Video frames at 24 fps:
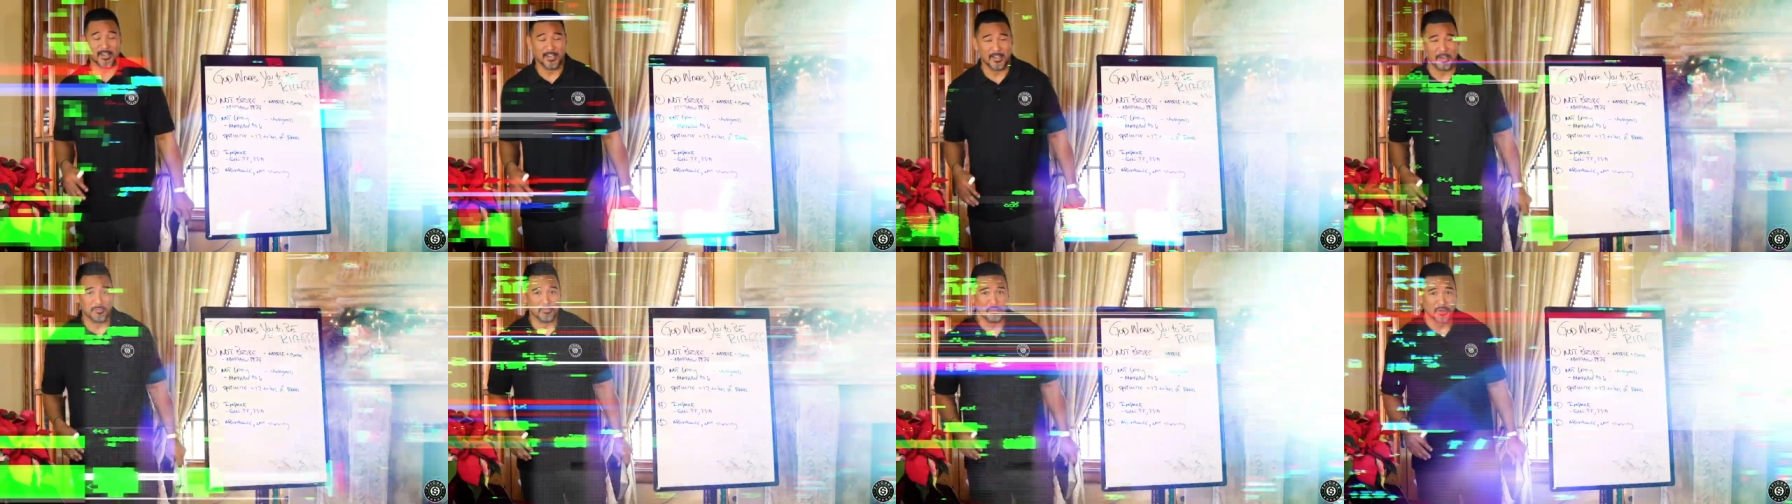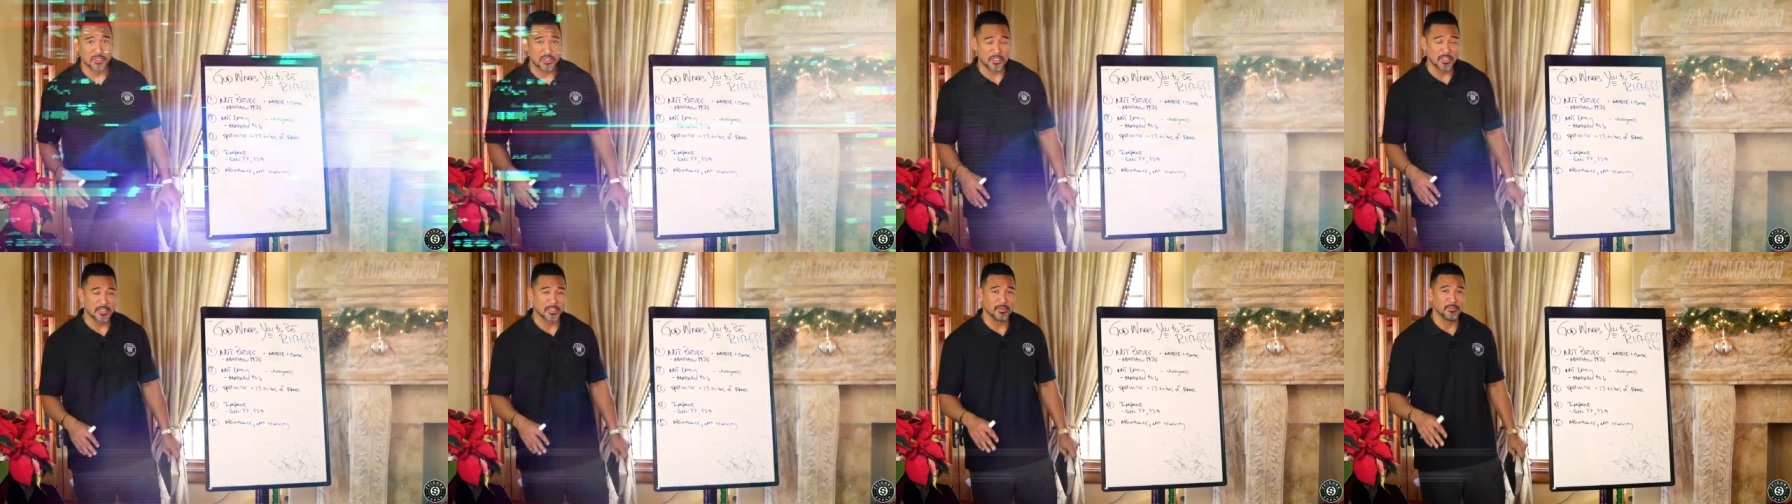uh, uh
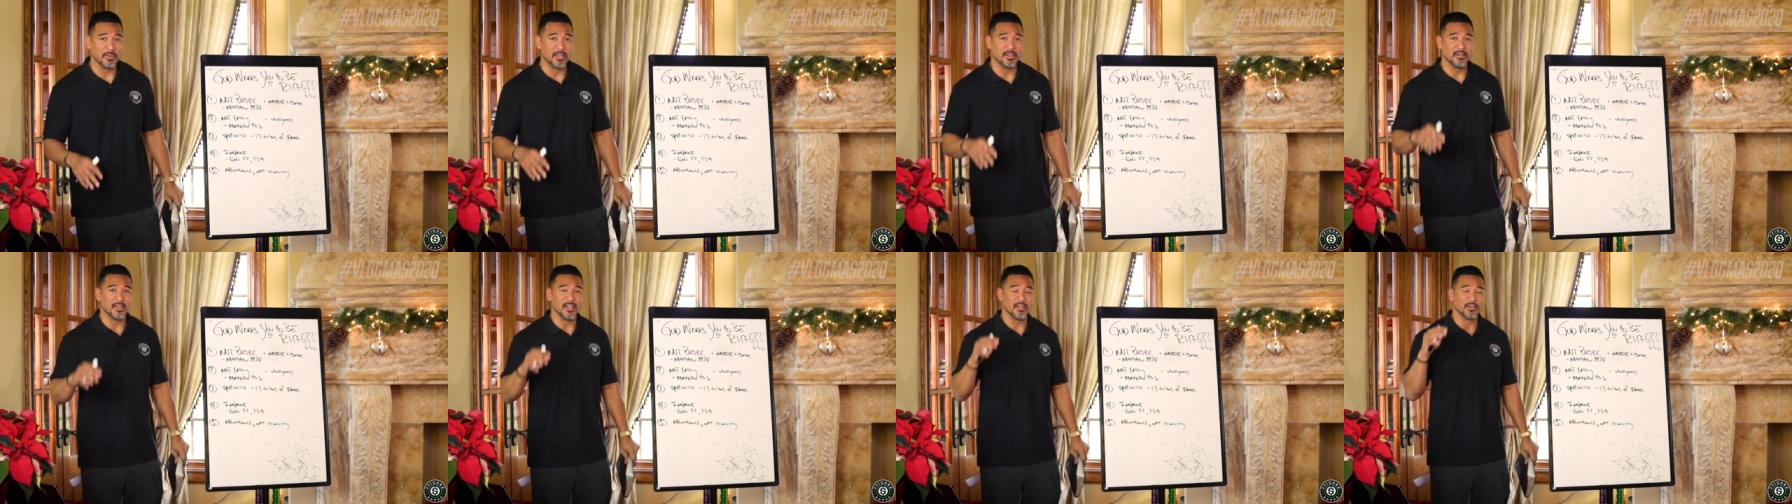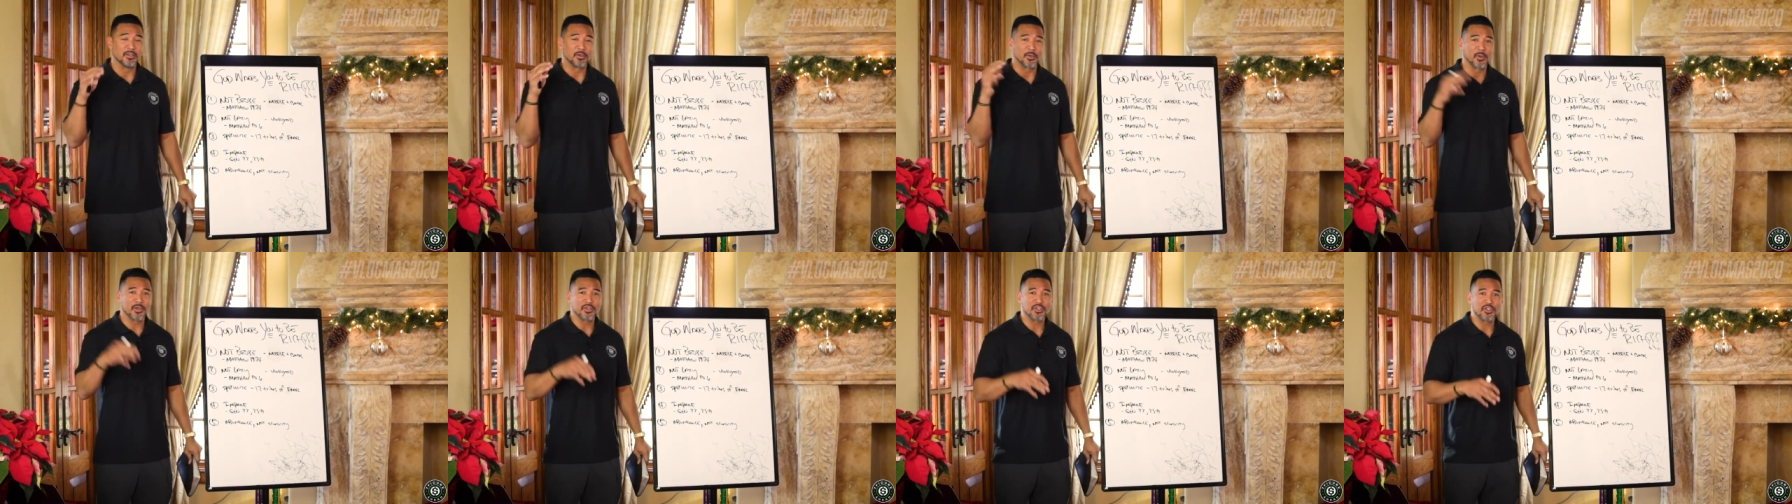Muslim and,
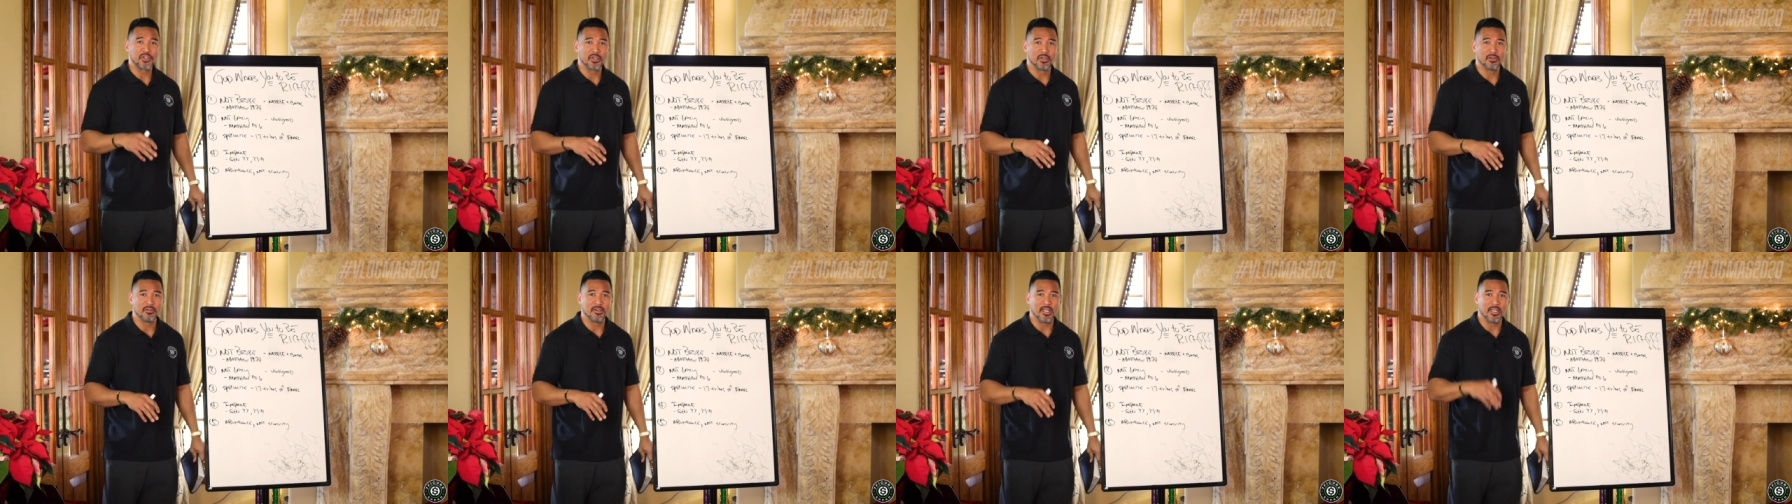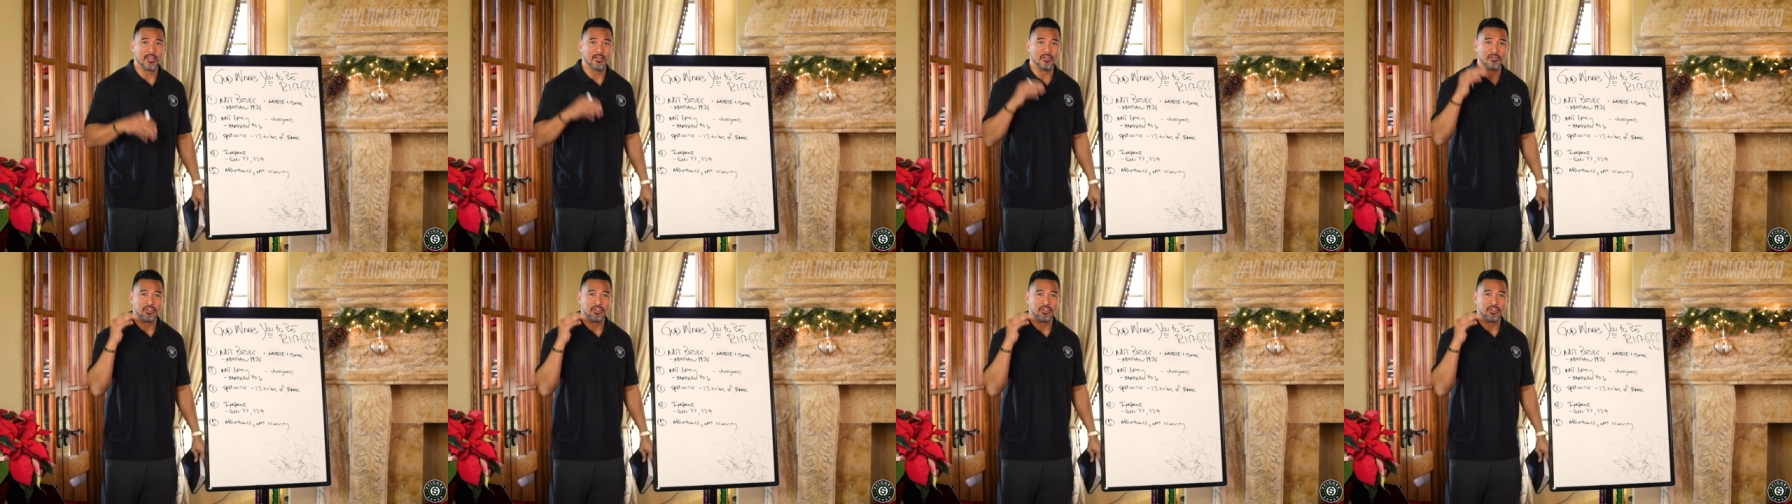and Christian